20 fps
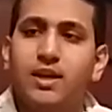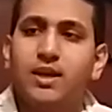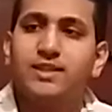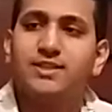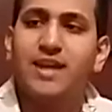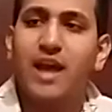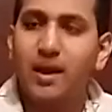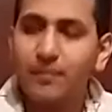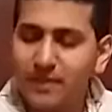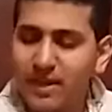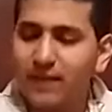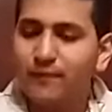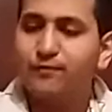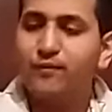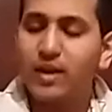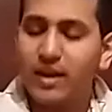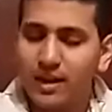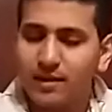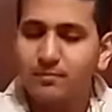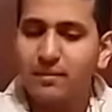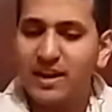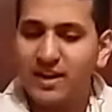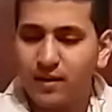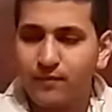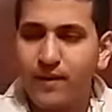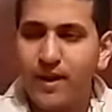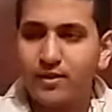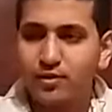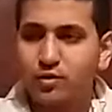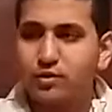It's gotta be a fucking main
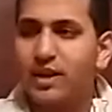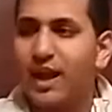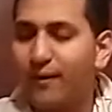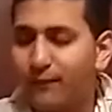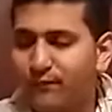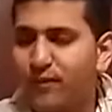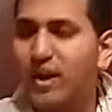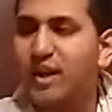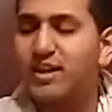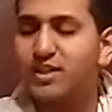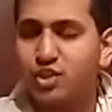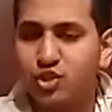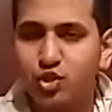eventer, not fucking